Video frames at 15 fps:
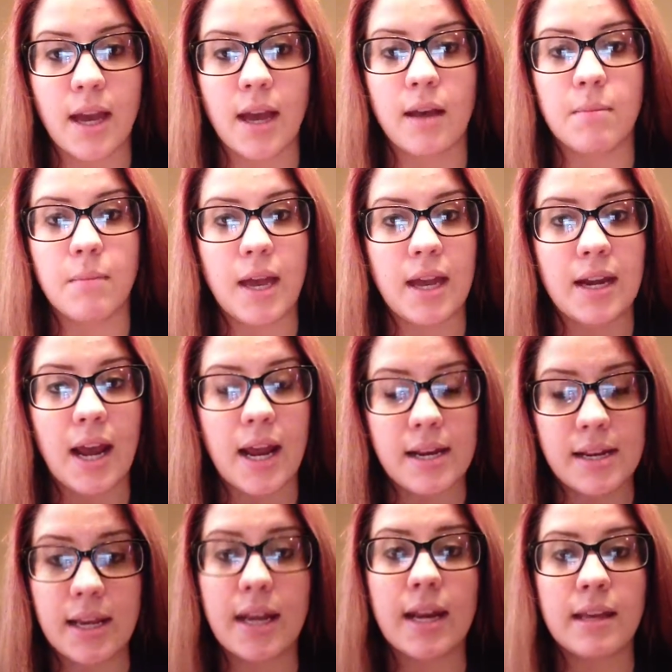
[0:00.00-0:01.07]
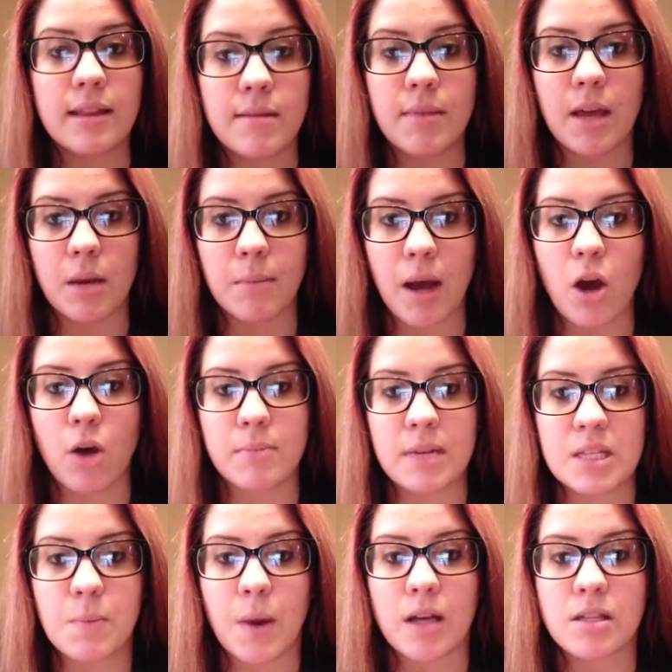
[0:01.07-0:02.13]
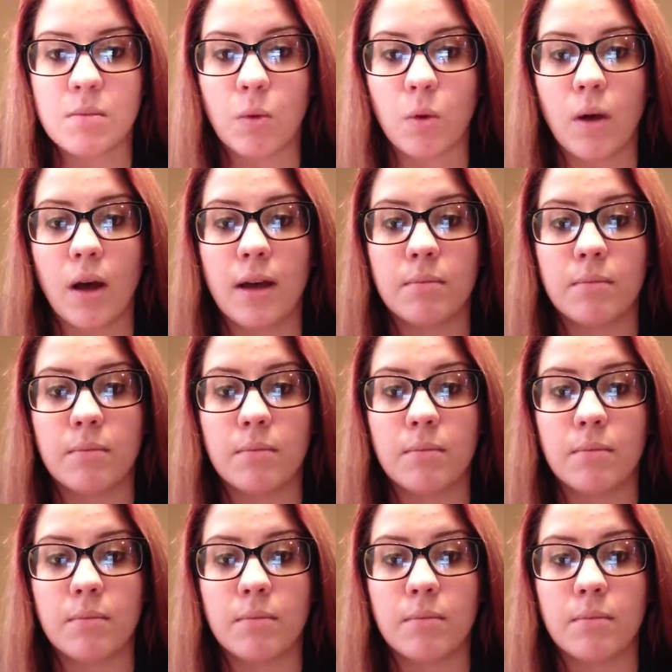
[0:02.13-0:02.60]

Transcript: and getting them there by all means possible.